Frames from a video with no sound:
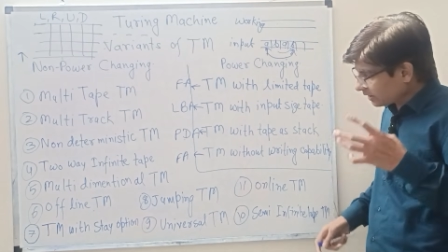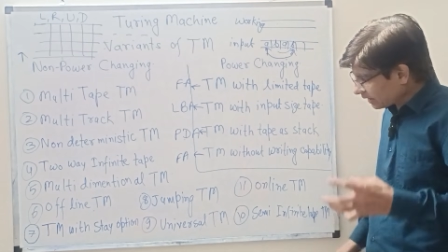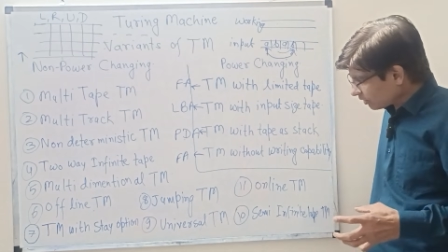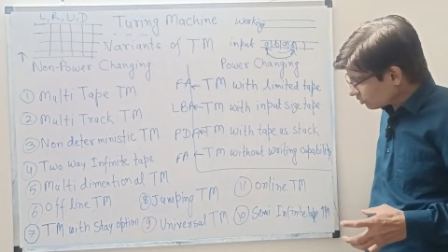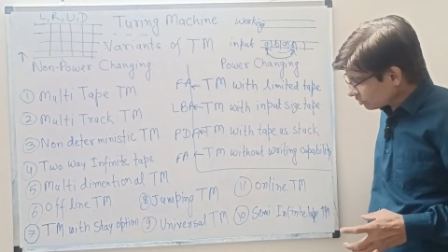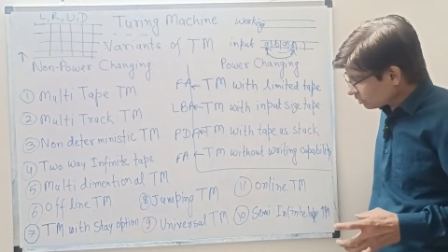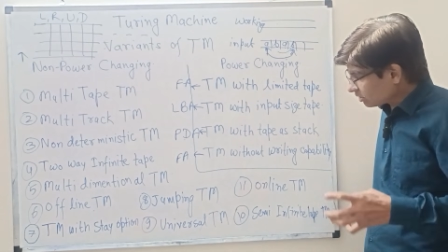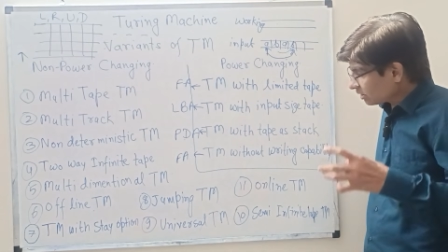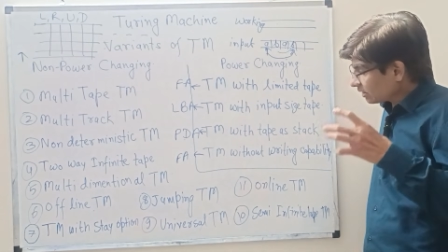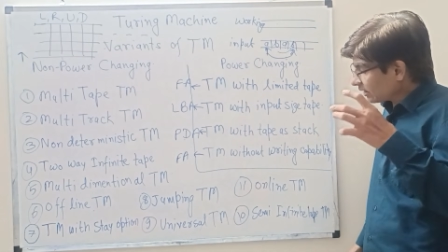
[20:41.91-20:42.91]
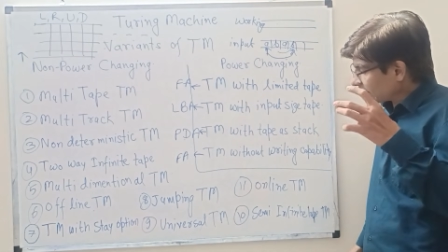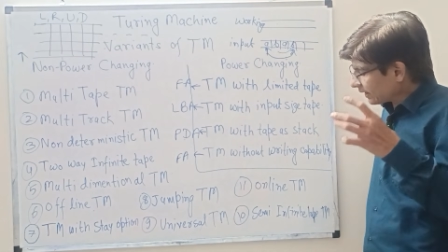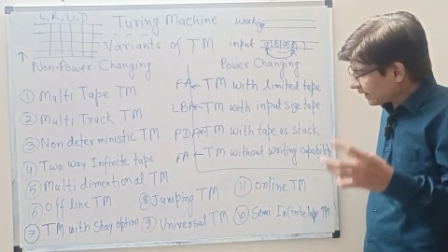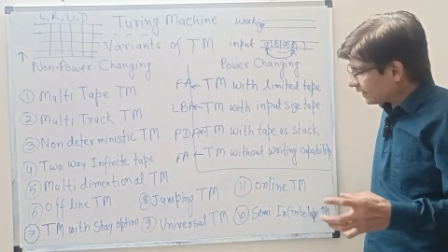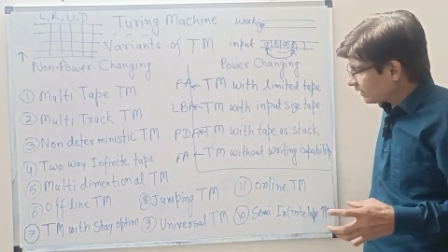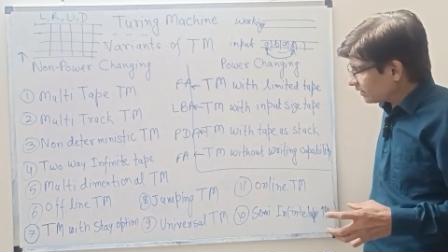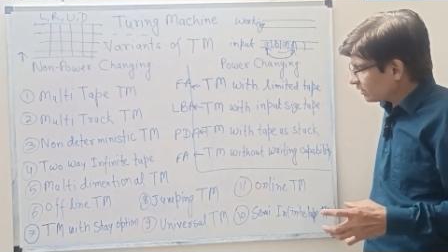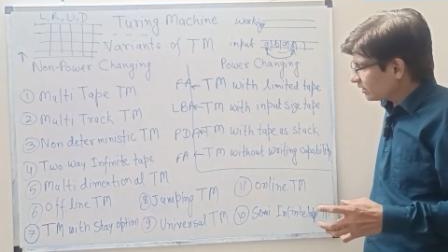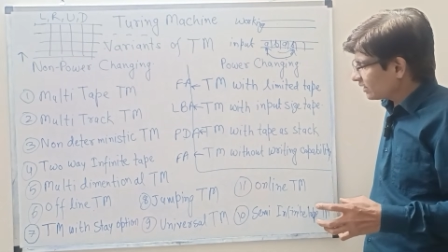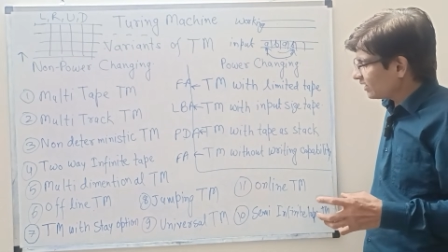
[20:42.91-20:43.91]
Now,
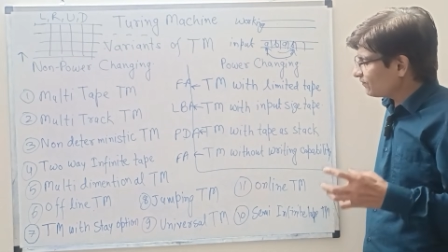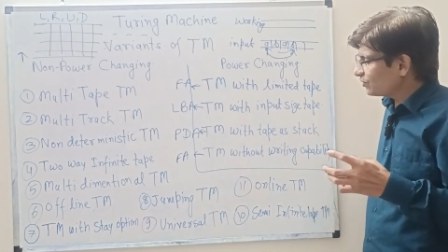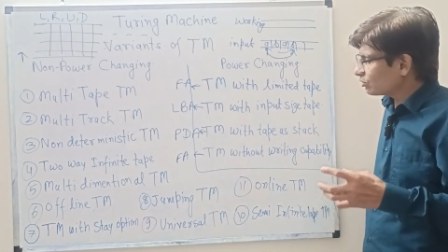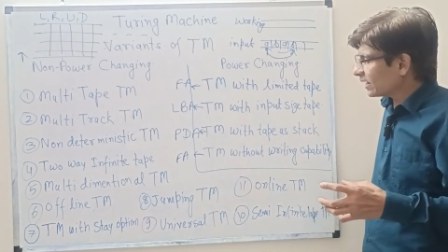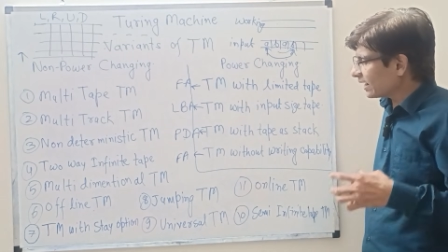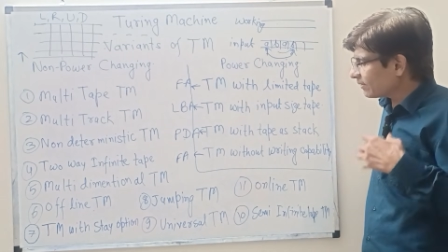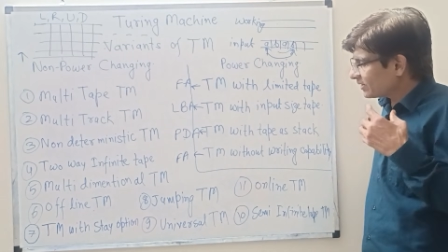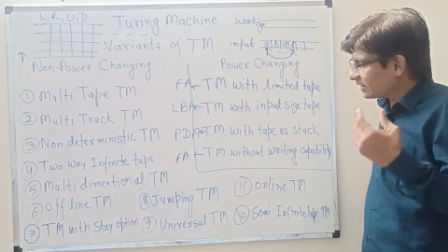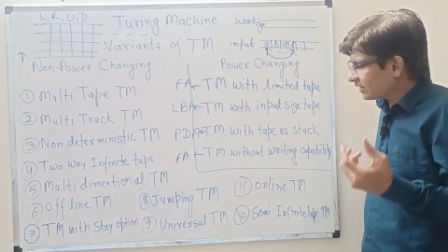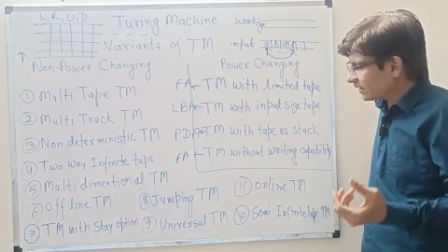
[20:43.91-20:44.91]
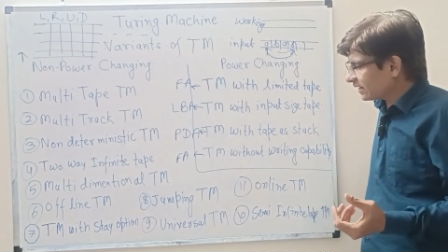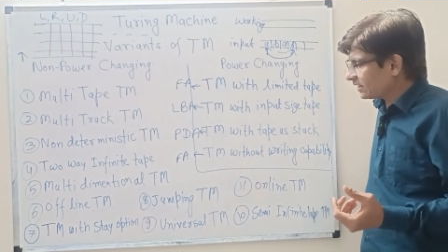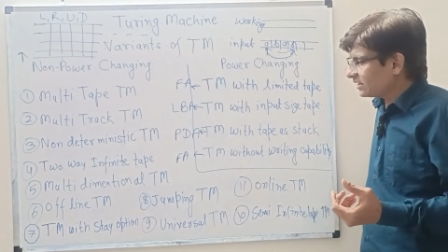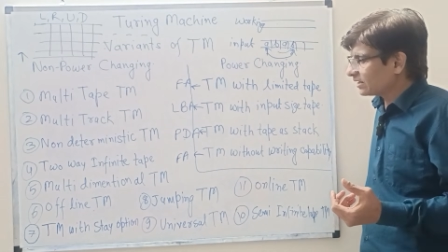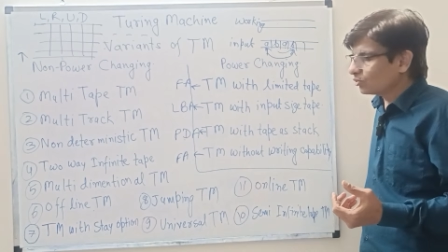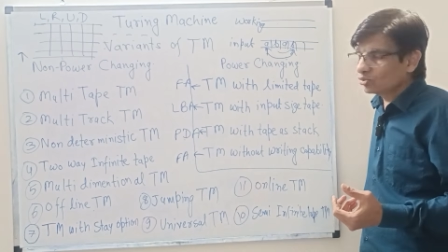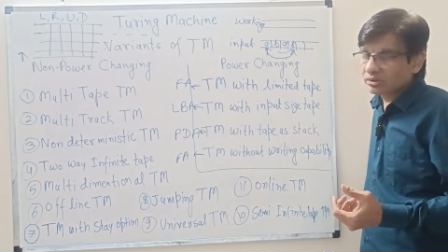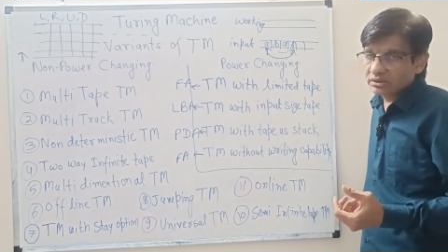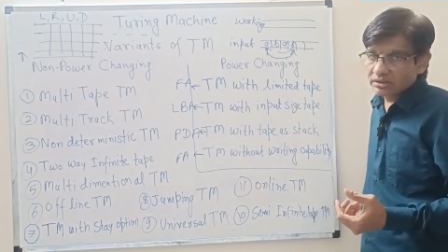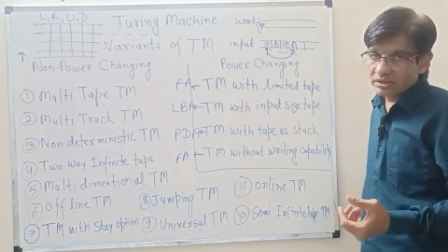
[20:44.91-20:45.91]
if you have any
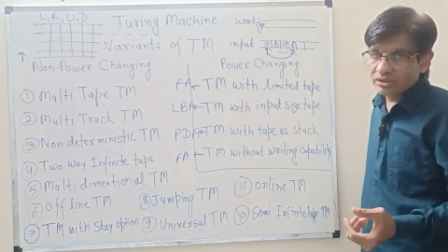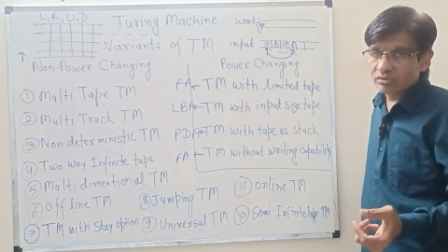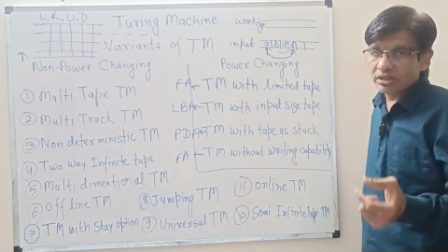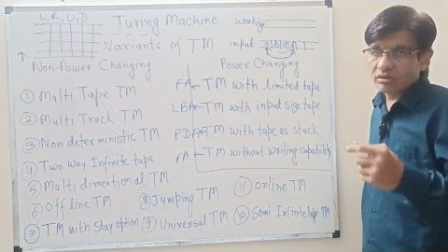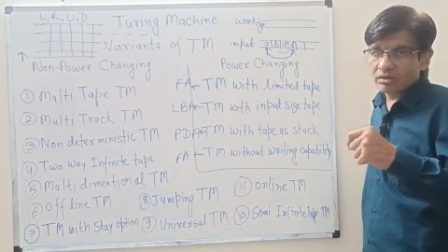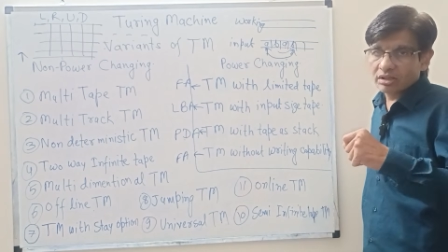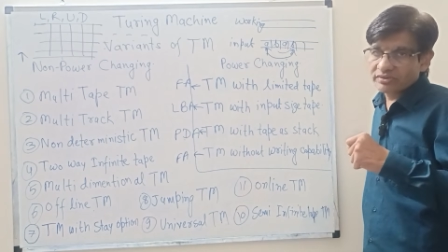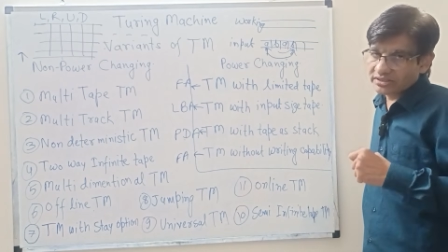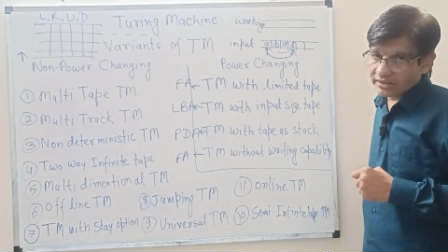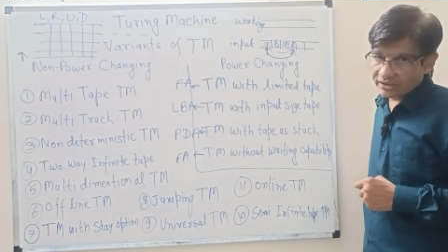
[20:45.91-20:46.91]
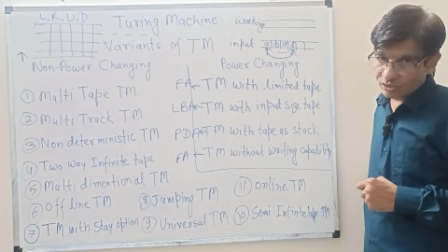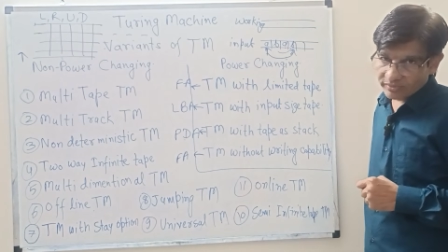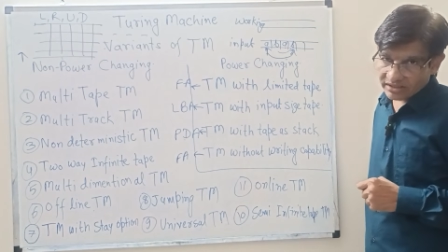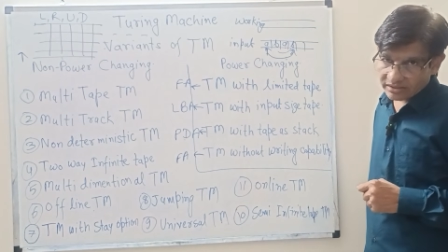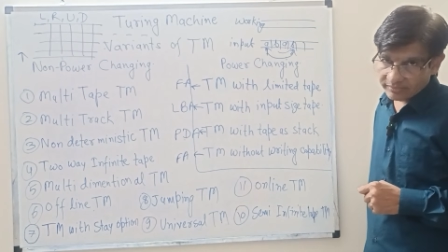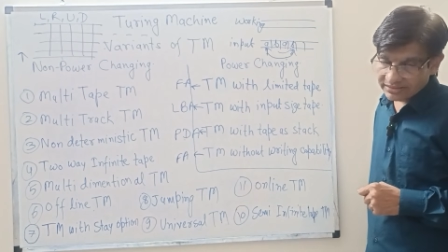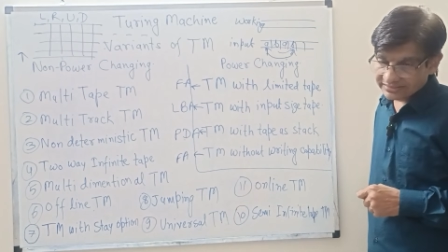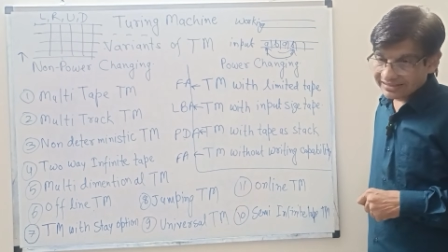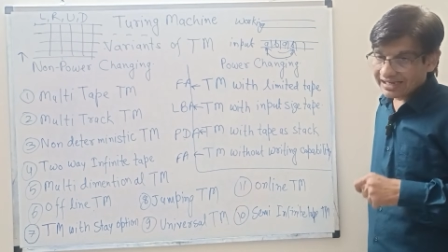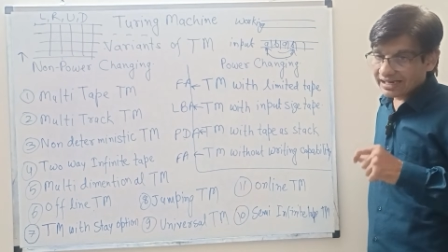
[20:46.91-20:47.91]
doubt, you can always write to me in
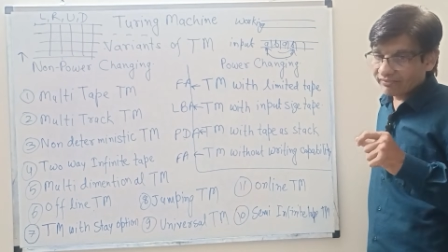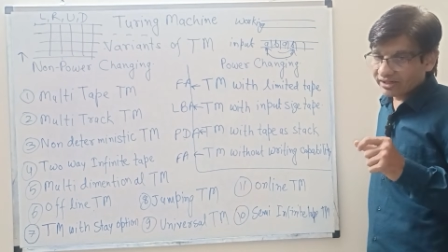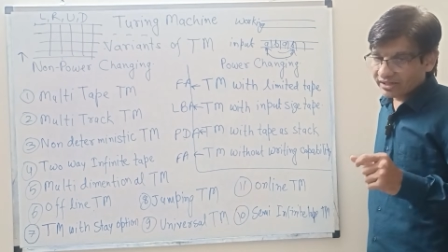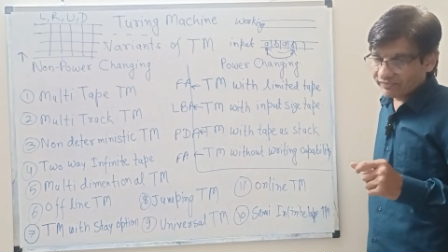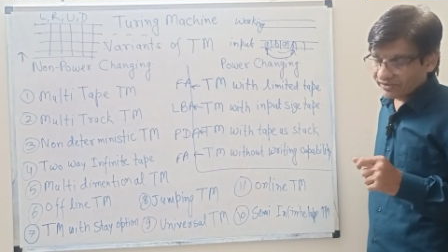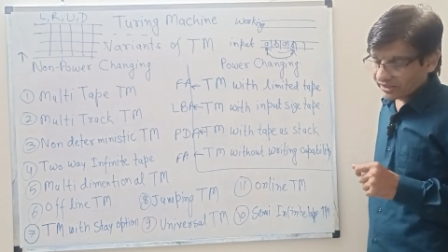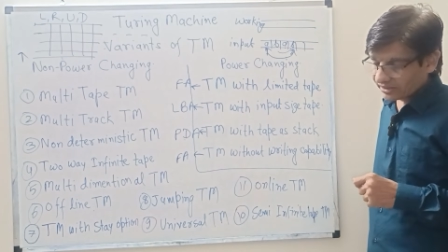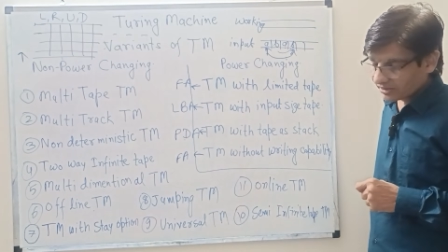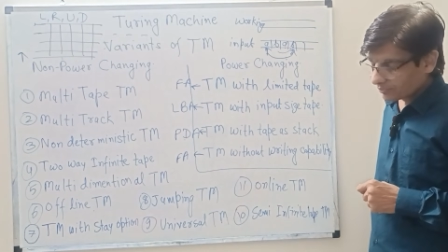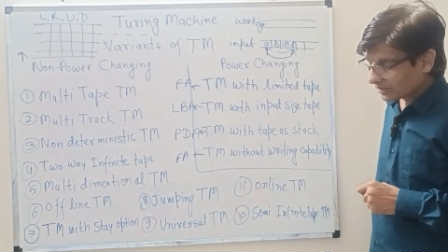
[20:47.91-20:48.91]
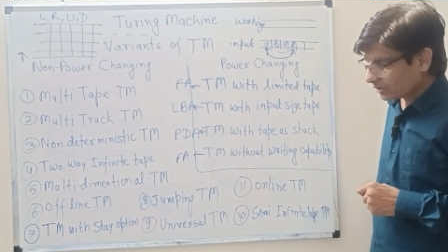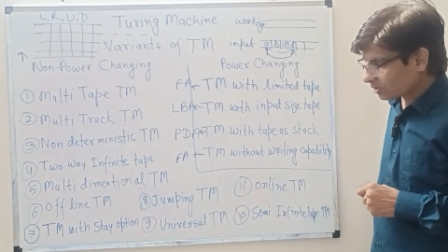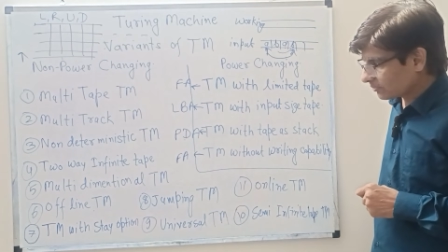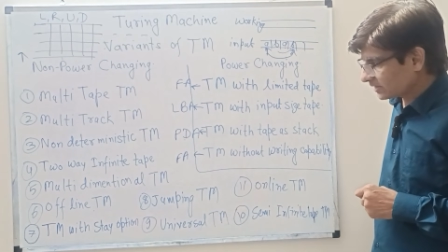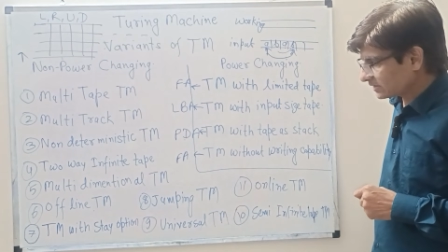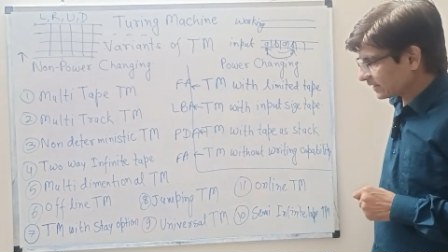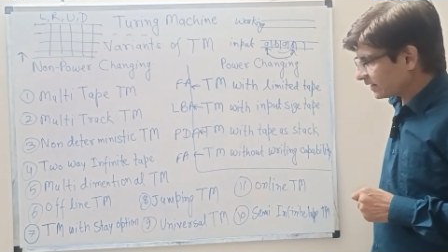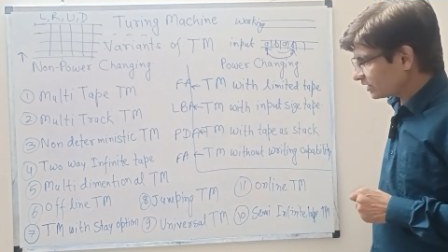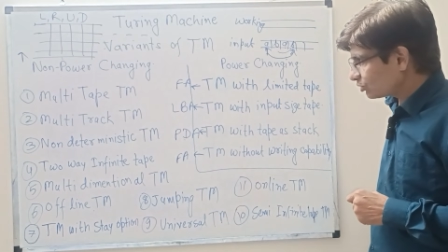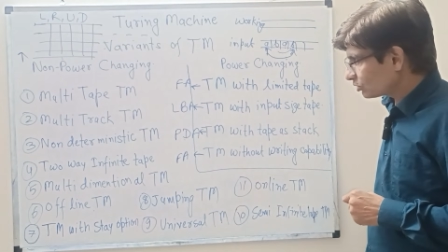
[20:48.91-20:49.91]
comments. I will definitely reply your comments.
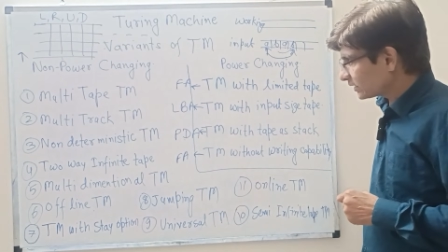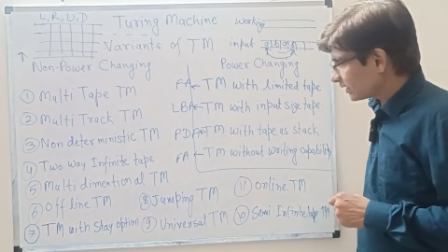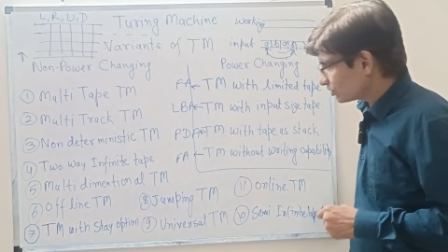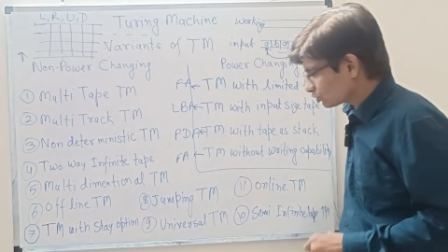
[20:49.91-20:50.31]
Thank you. Thank